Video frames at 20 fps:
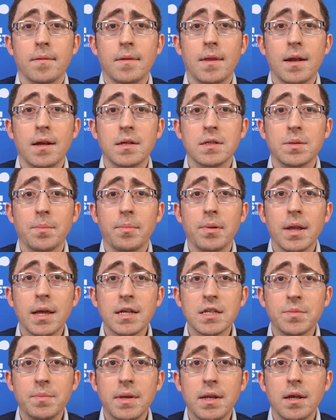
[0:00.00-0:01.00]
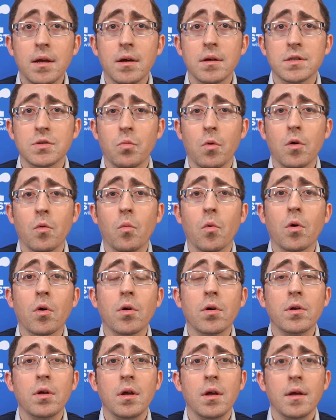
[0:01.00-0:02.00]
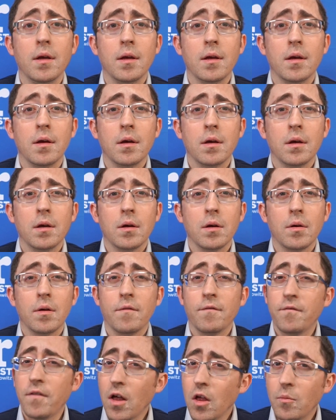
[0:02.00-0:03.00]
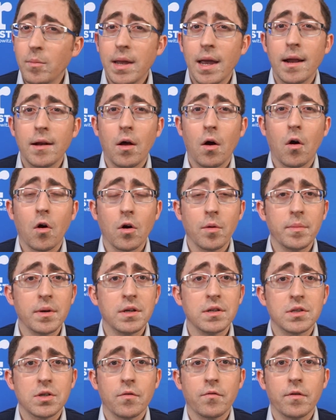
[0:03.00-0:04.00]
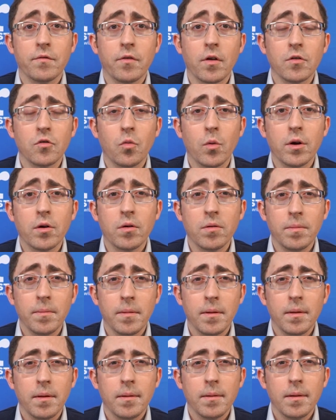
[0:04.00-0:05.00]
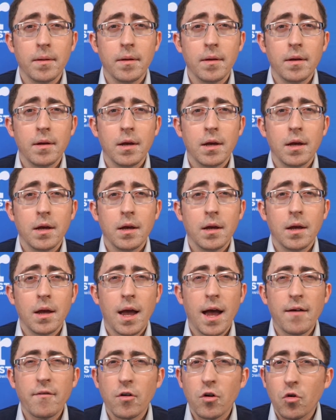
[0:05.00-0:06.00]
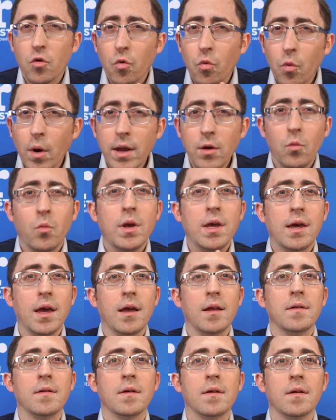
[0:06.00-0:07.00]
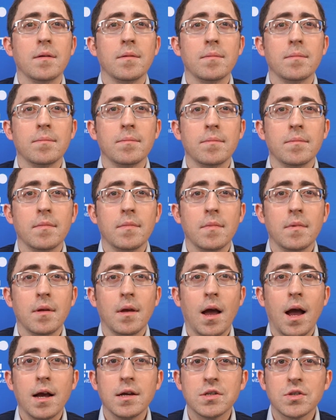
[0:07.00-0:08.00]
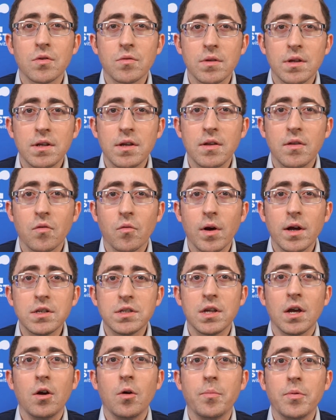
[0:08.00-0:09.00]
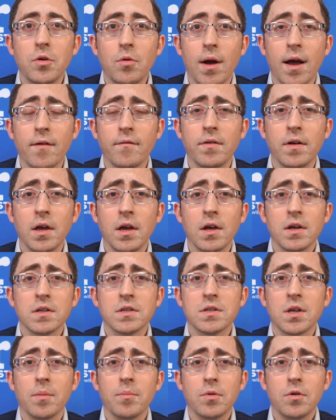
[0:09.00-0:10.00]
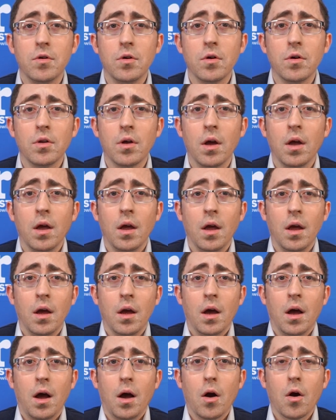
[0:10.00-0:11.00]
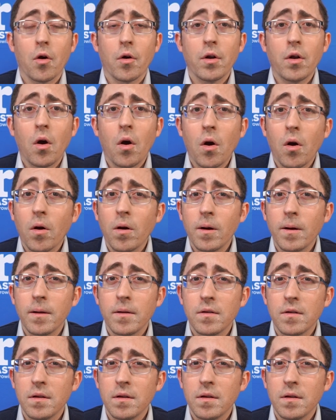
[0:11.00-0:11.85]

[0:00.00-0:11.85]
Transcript: That is, Blaze Media is one word. Follow me at rmconservative on Twitter. Have a great weekend. I certainly need the rest. I hope you have some good R&R.